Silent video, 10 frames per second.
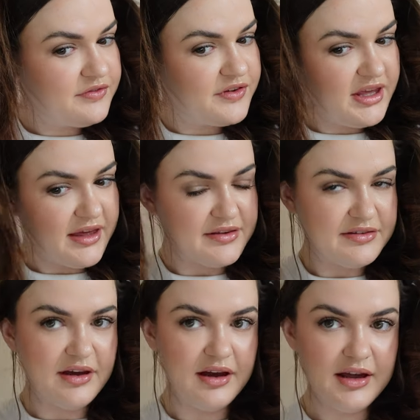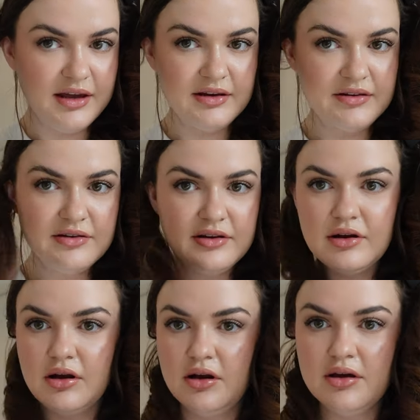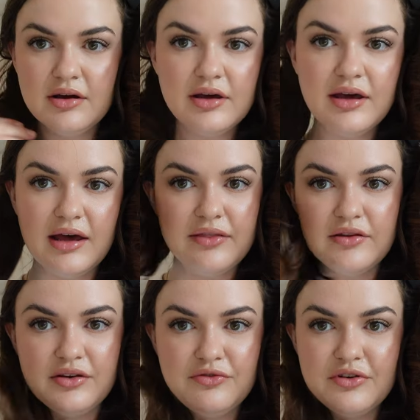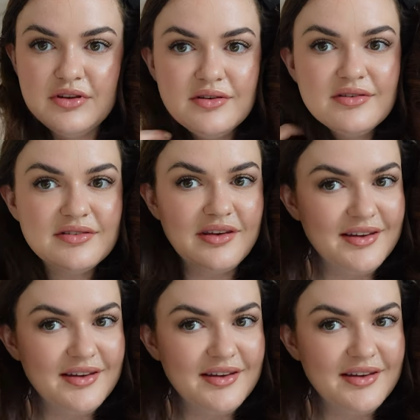for the other side look at the difference.